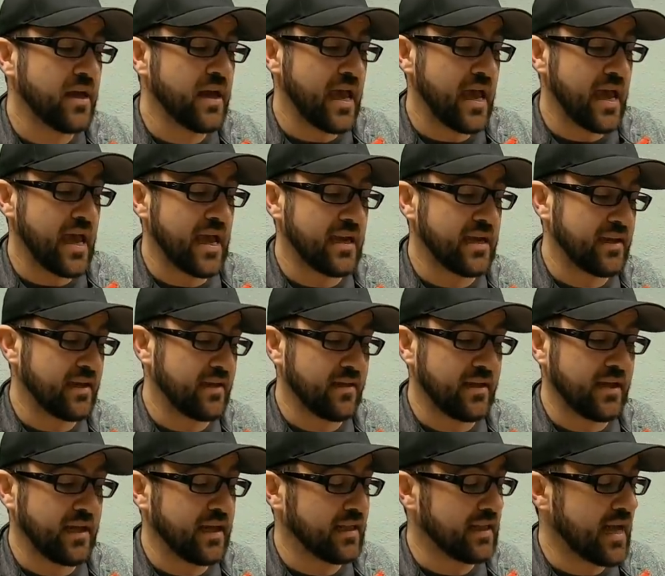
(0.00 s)
And
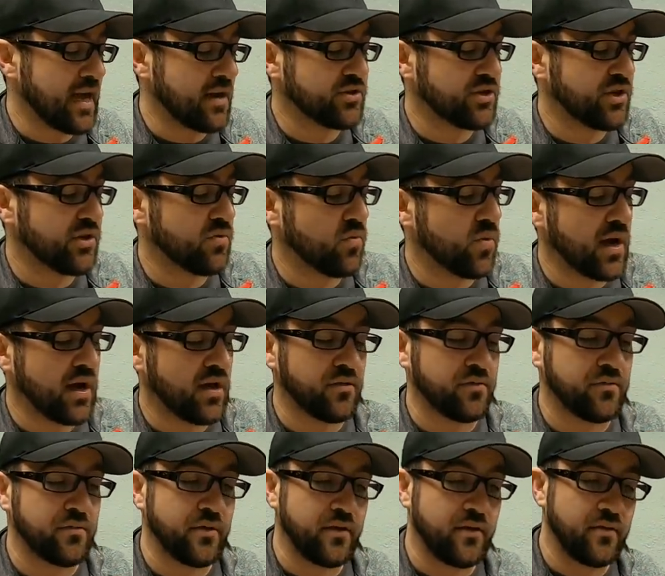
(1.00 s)
it allows you to
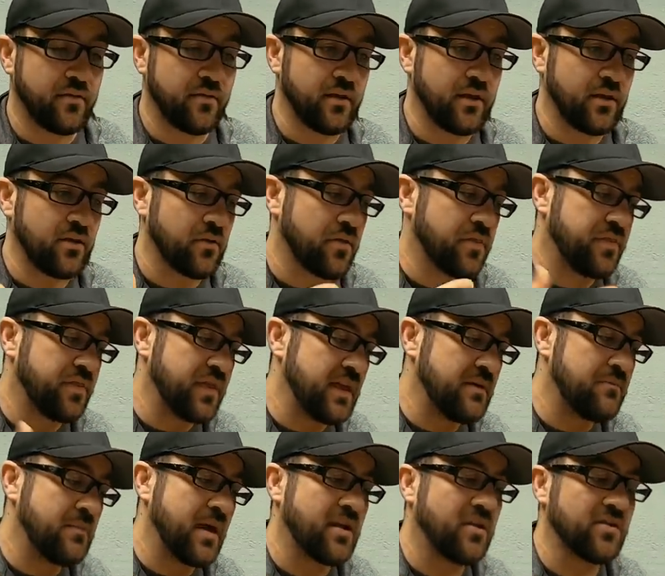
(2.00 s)
weld, you know,
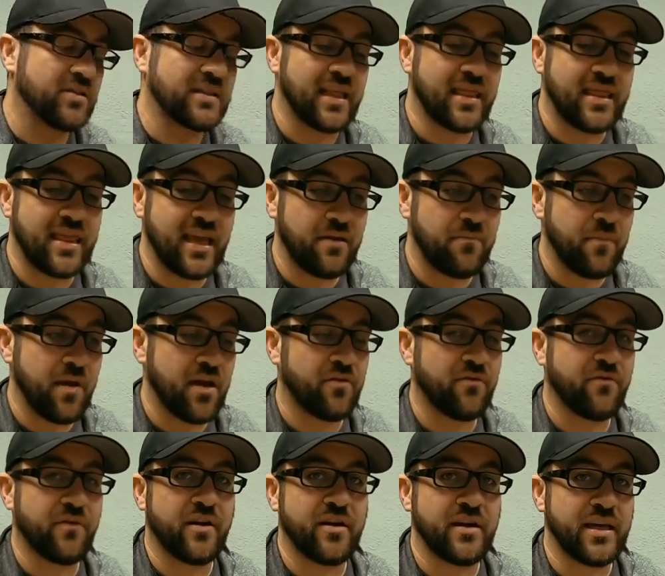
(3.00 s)
thin metal to thick metal
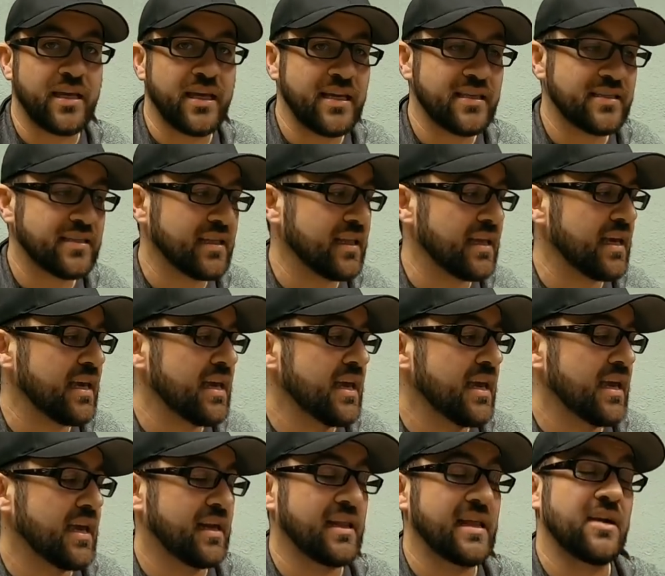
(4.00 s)
very easily.
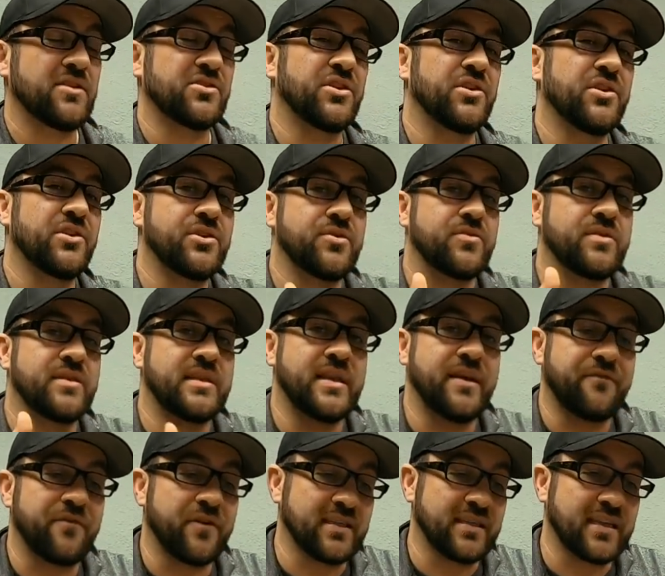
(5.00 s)
It allows you to do
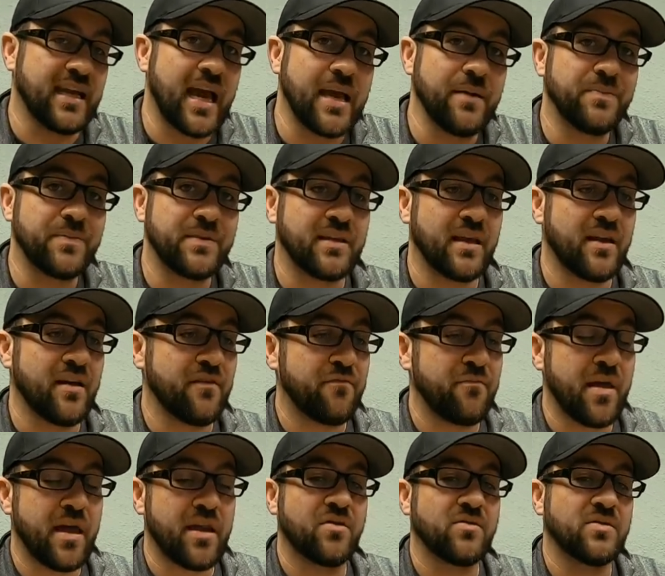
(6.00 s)
different types of
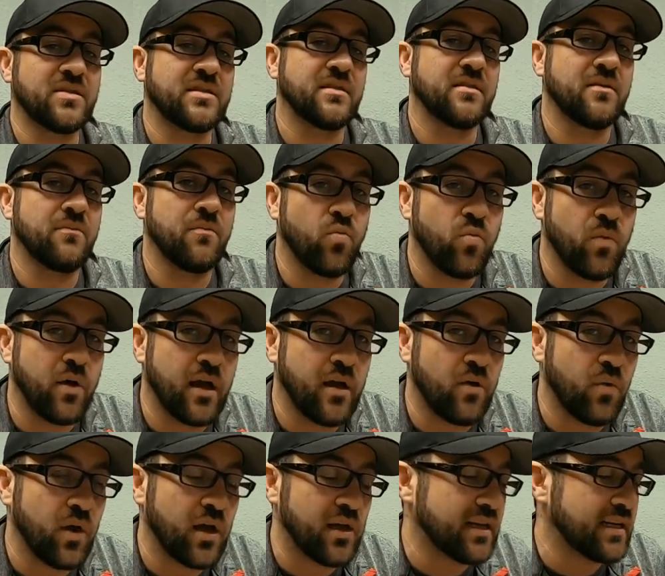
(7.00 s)
metals
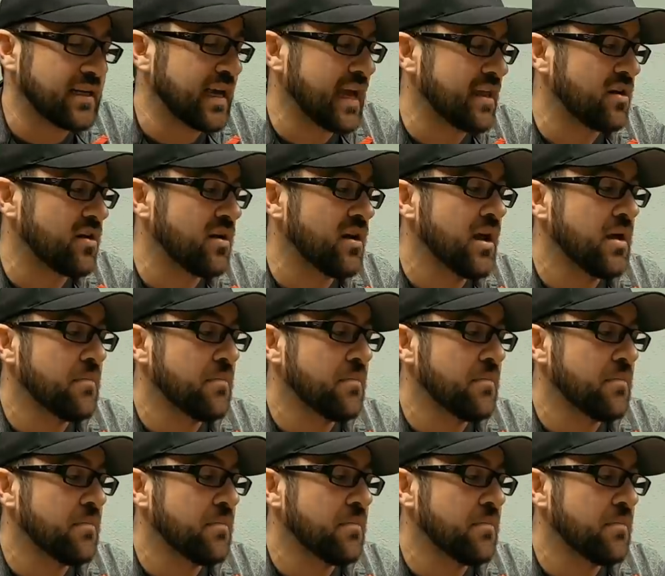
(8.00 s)
welded together.